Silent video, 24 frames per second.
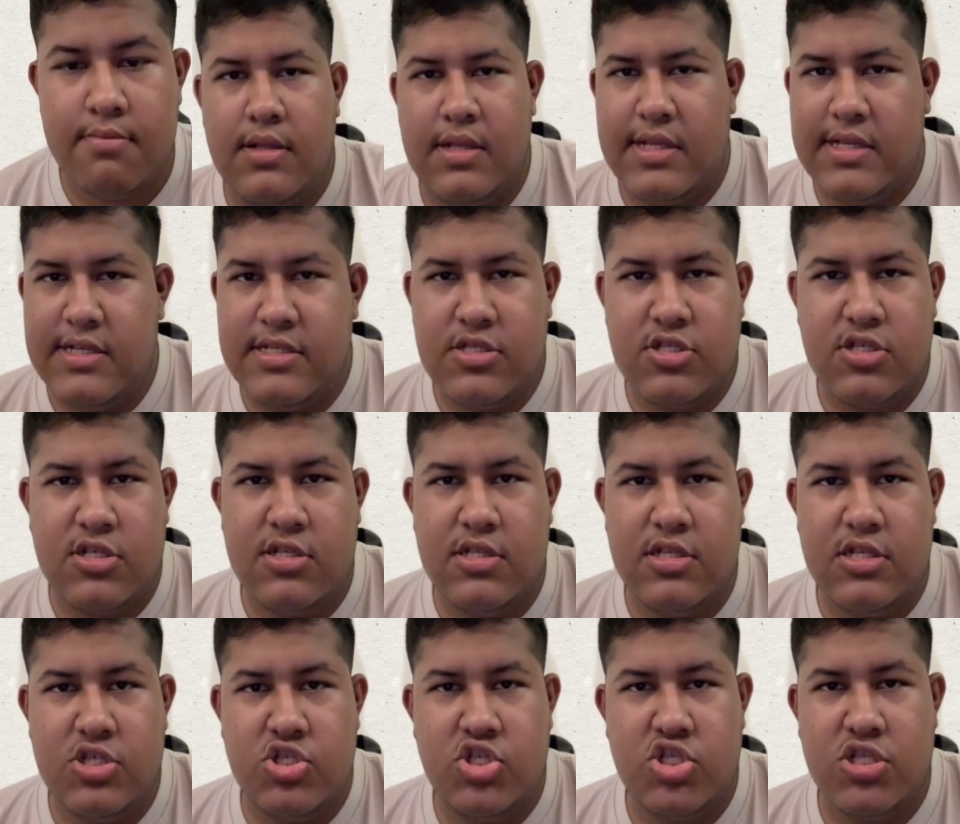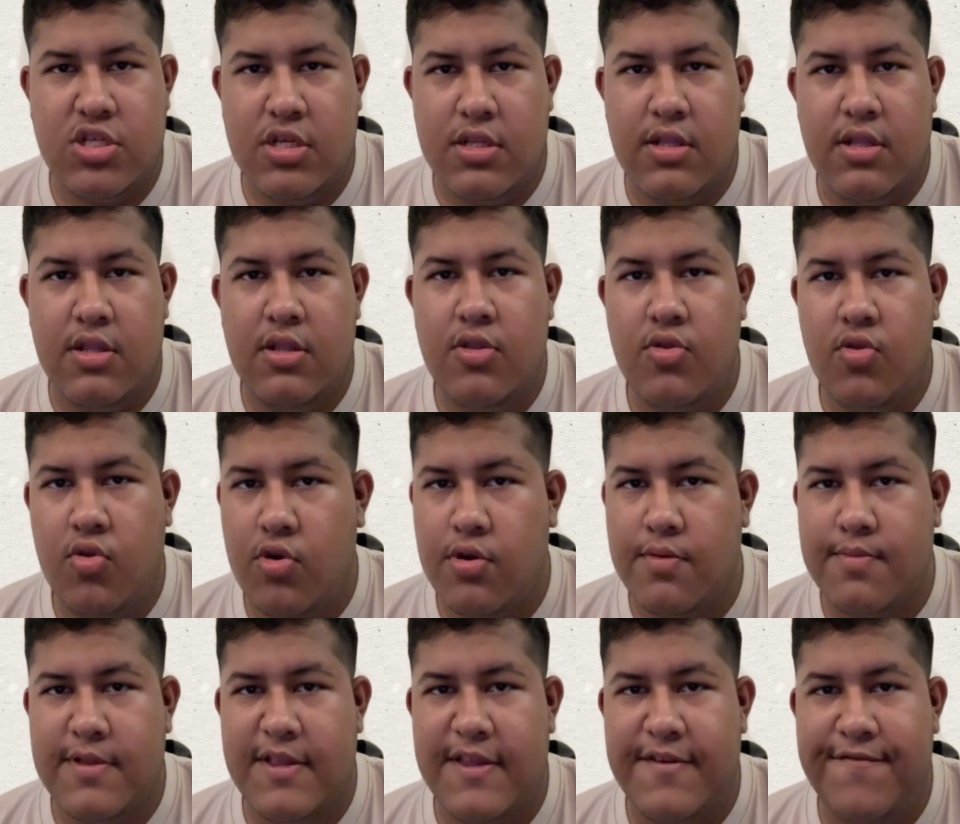This condition
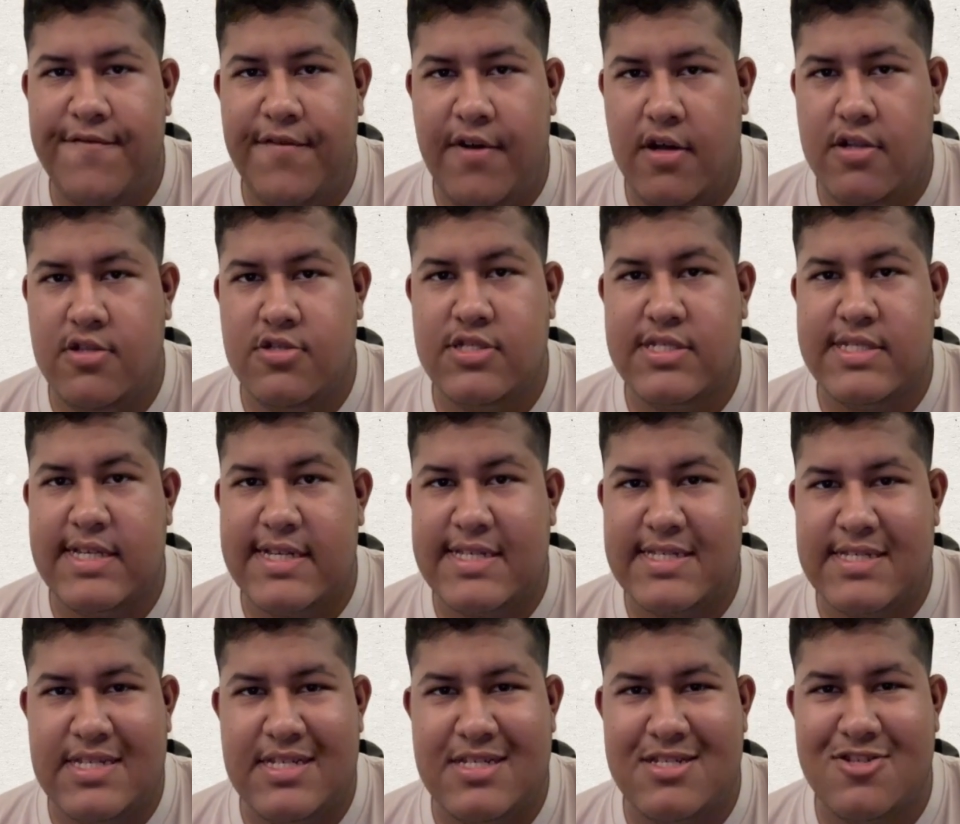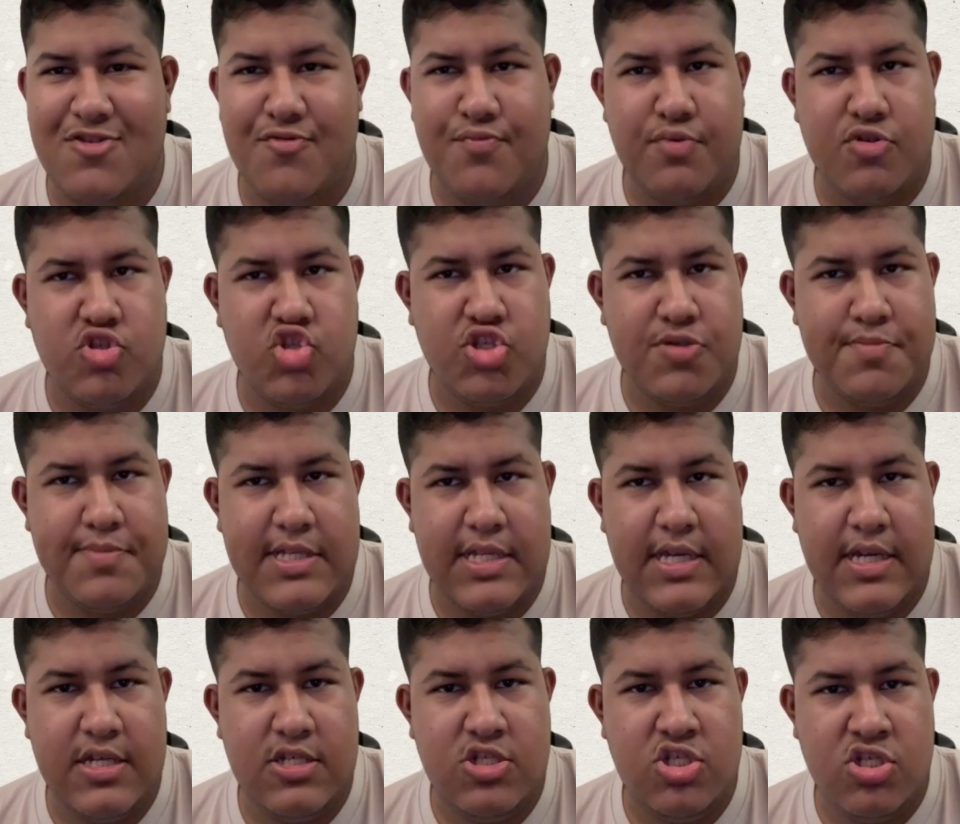normally follows excessive
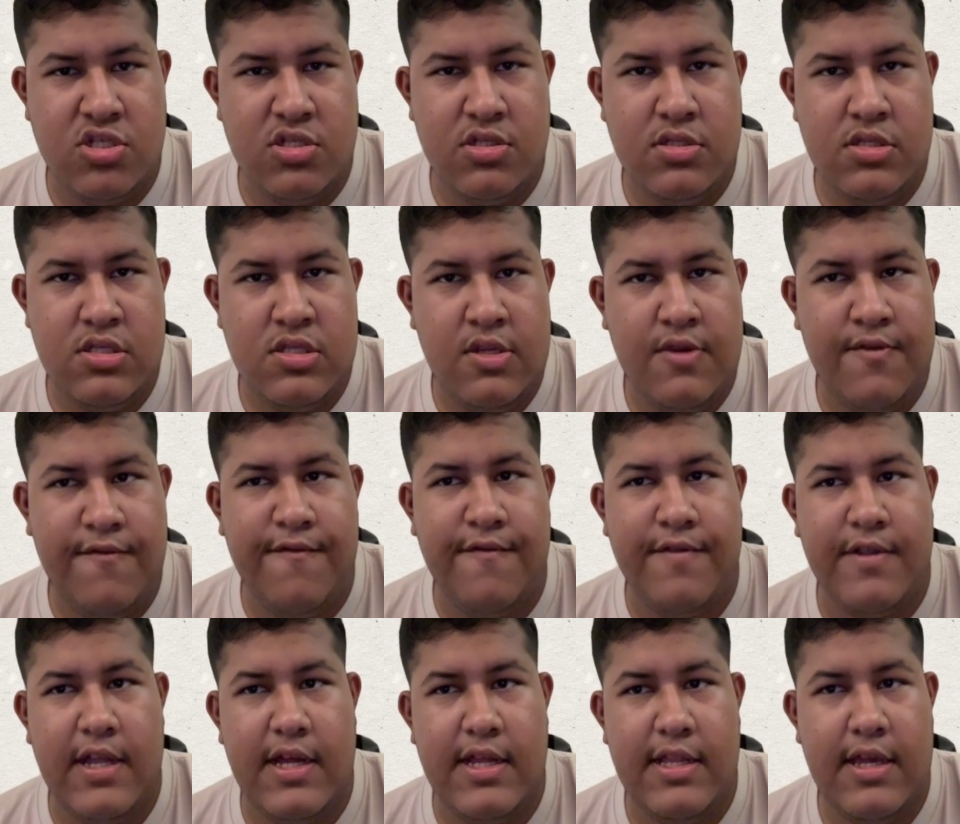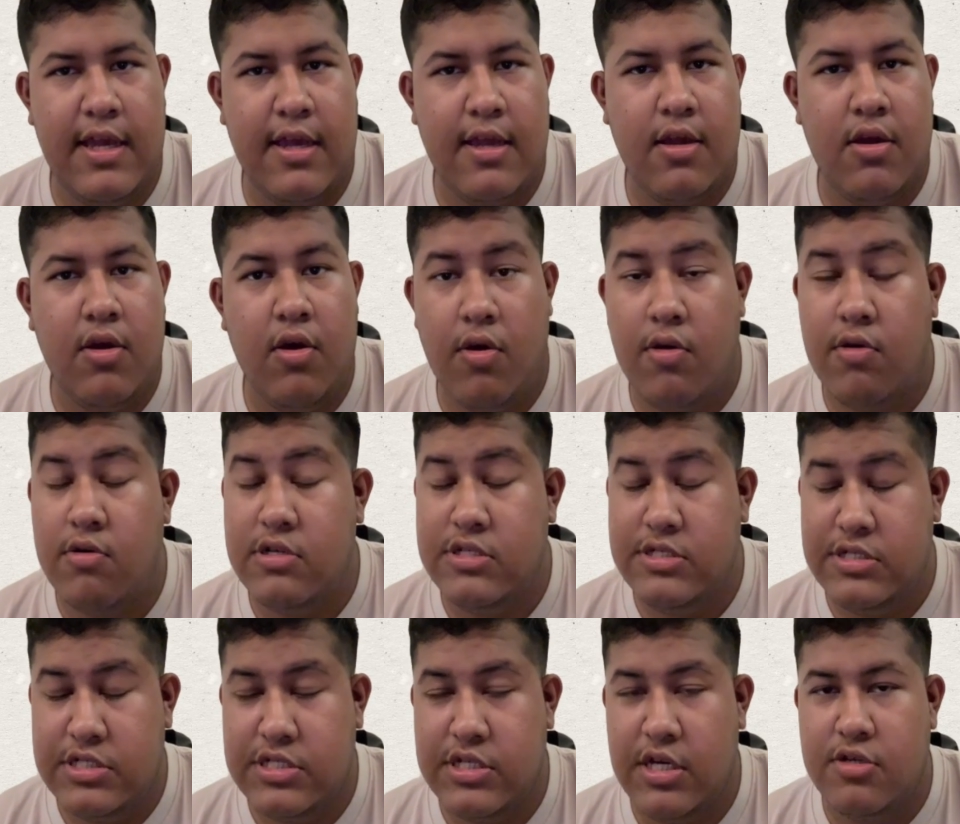precipitation, flooding, or
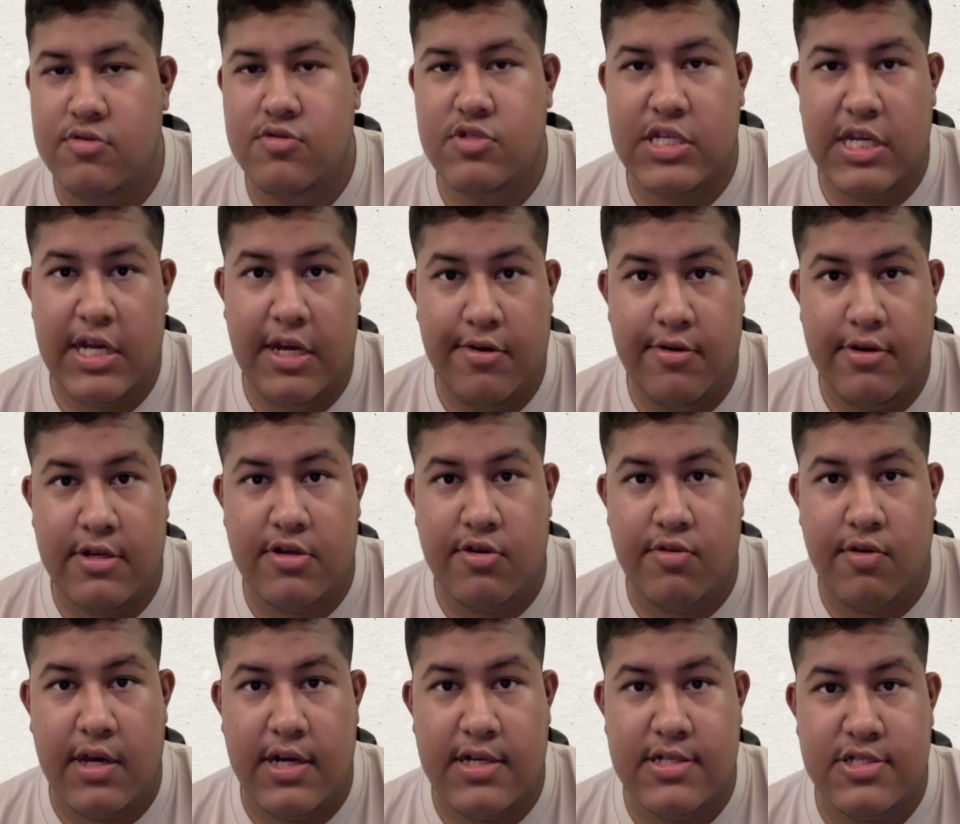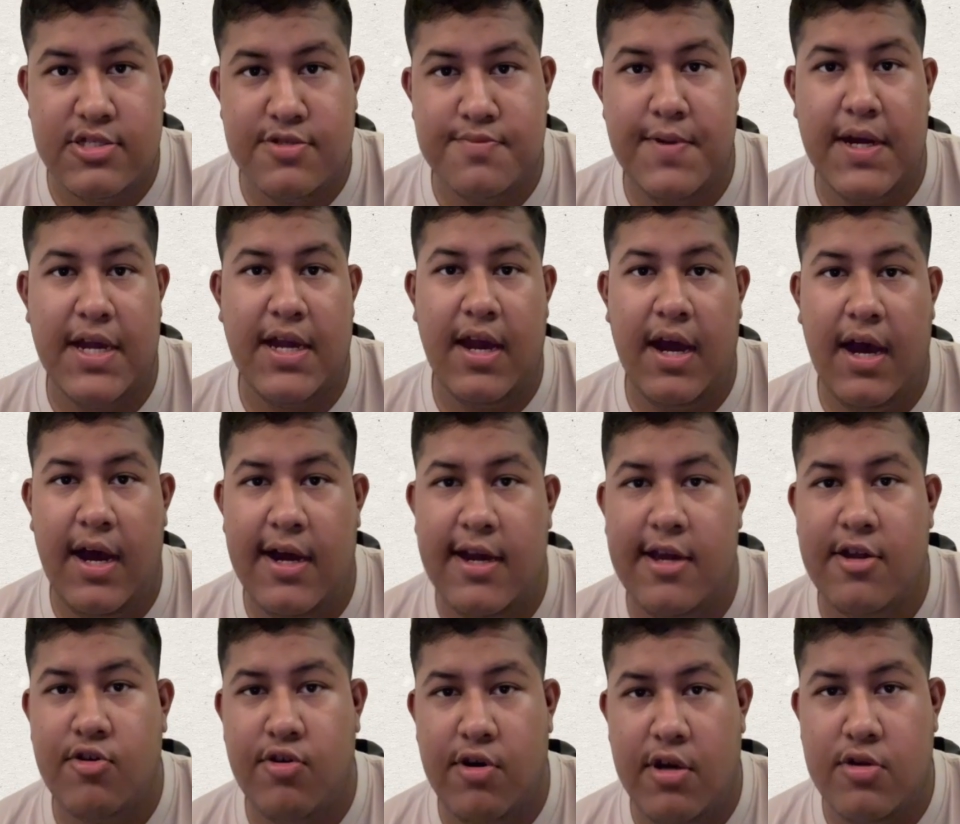in zones characterized by a
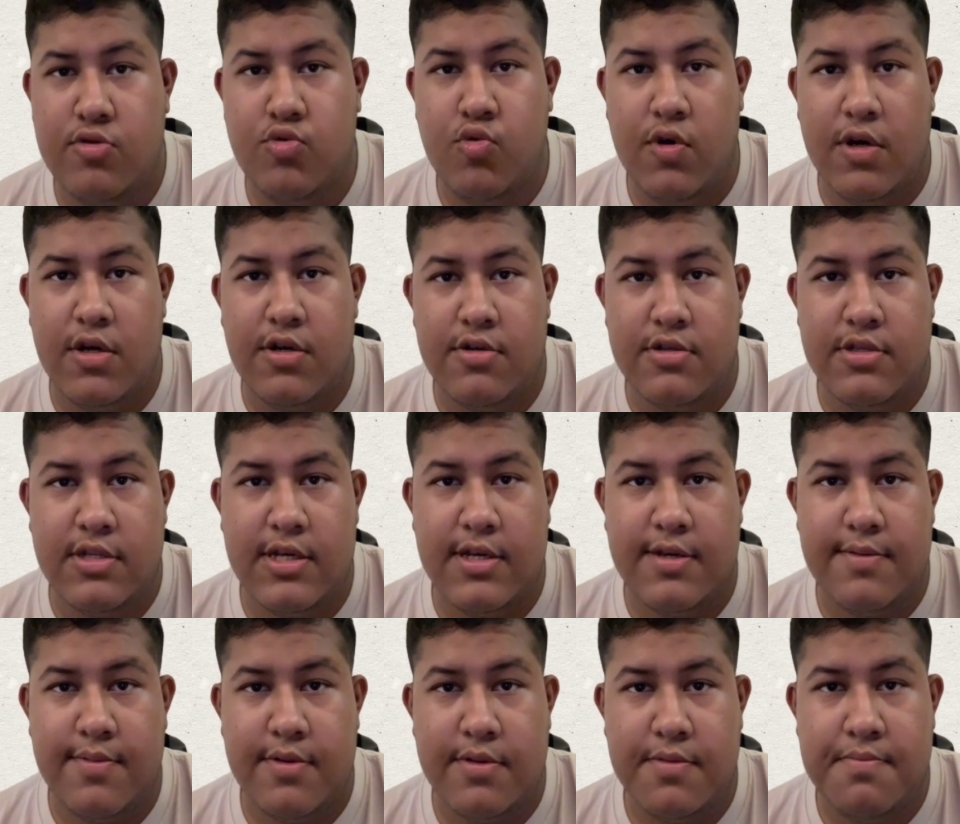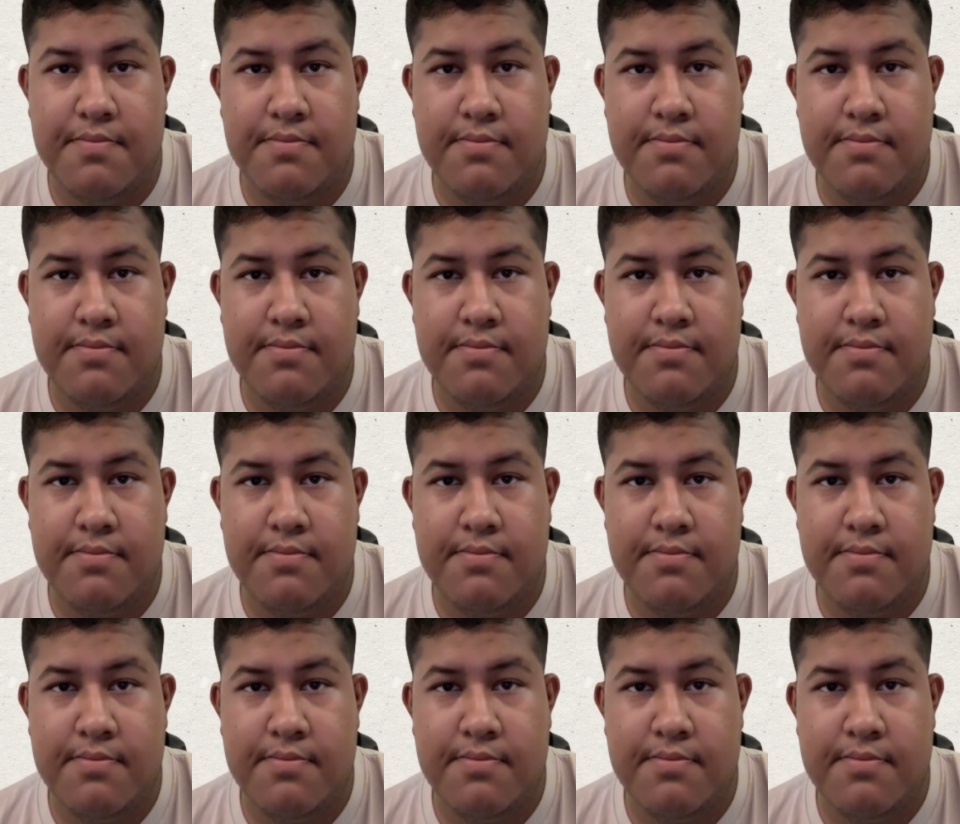high groundwater table.